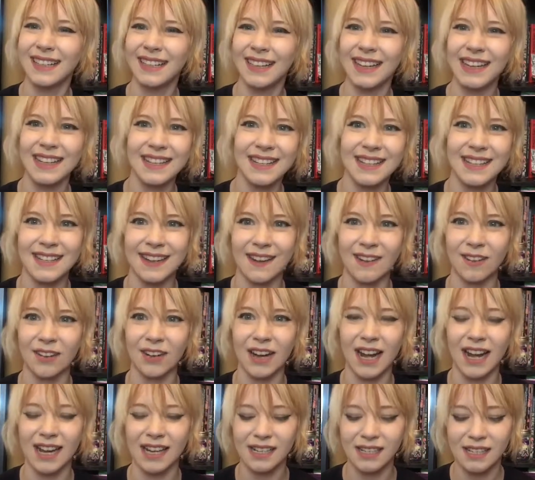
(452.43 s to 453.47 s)
It's so
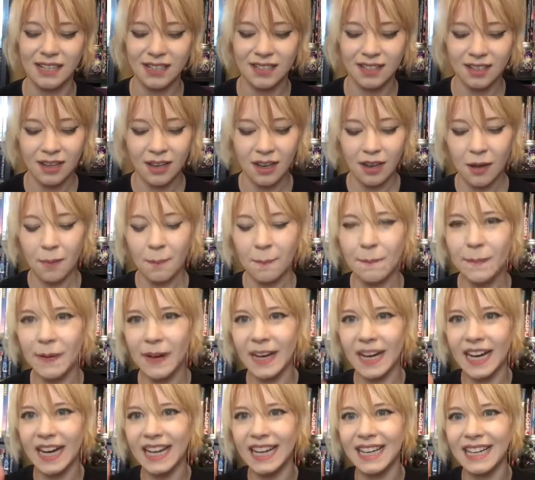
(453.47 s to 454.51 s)
nice.
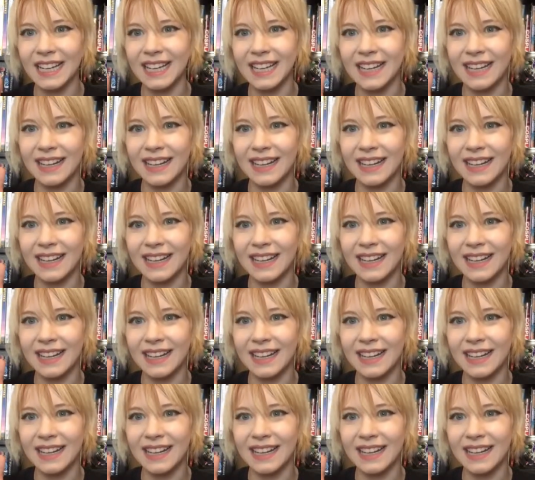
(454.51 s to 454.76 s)
But